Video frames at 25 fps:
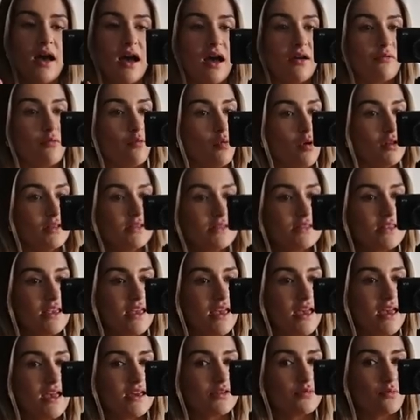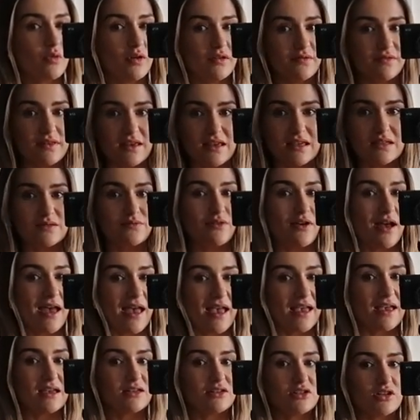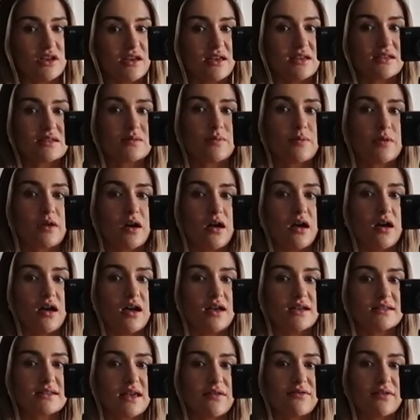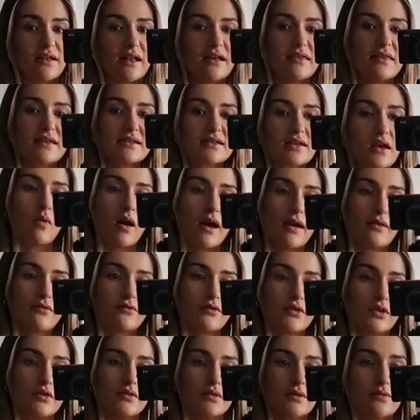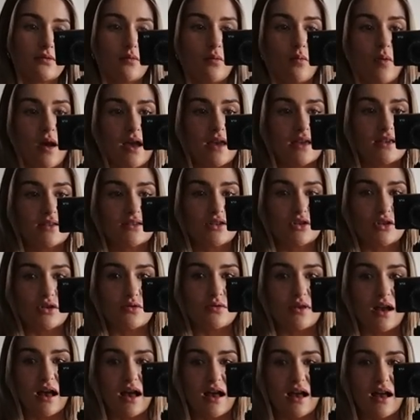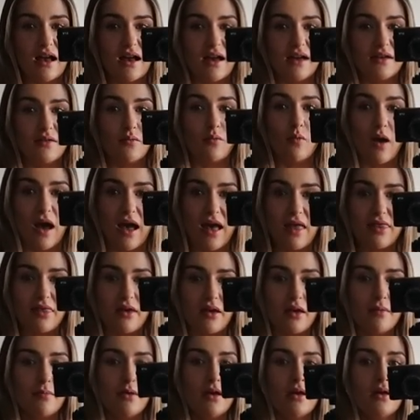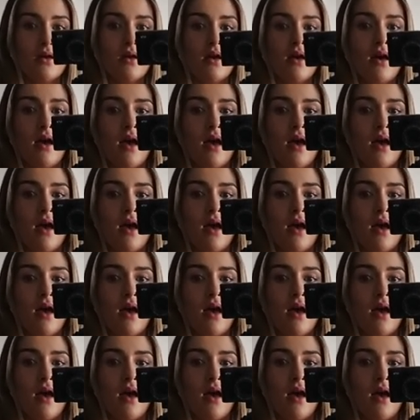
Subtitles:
I've wanted one of these for ages because I feel like there's quite a few different ways you can wear them.